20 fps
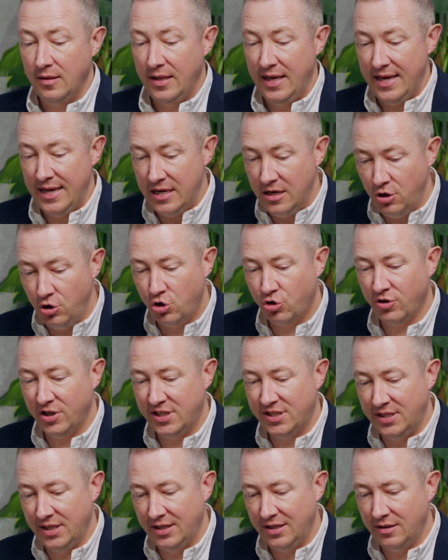
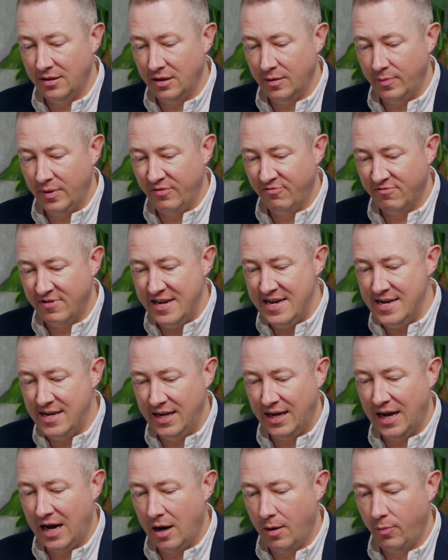interesting, been
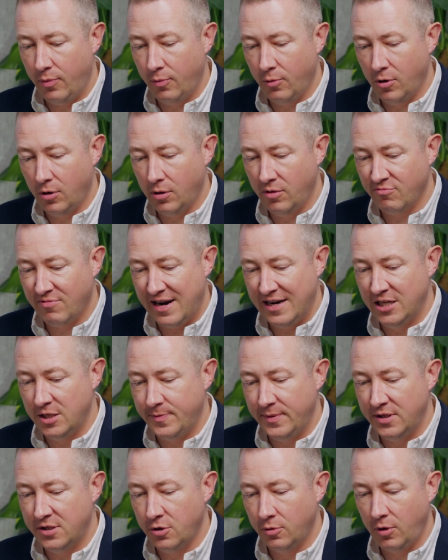reading up what Rand's
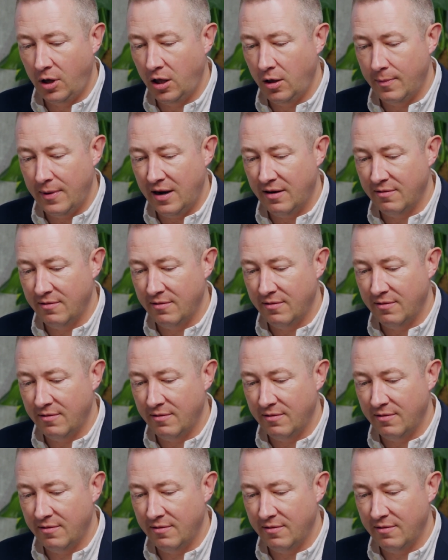been talking about